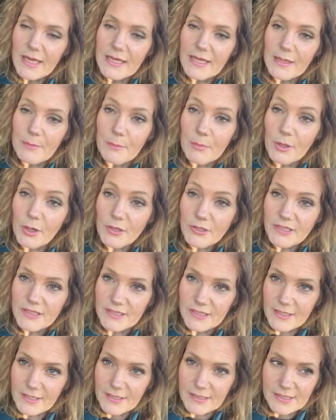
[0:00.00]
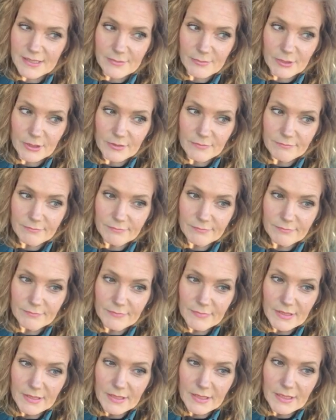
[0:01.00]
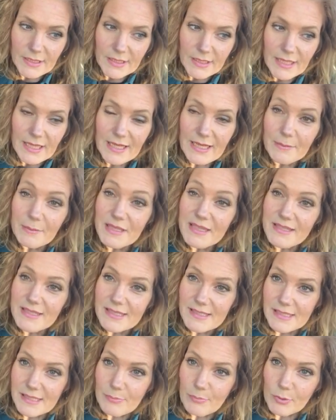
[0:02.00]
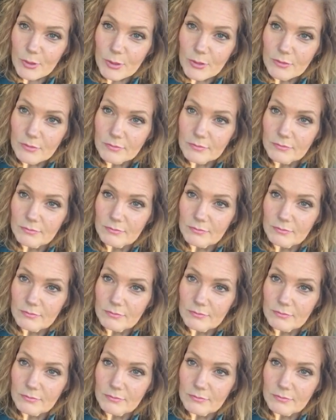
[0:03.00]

And I'm parked at the customer, and I'm in the sleeper.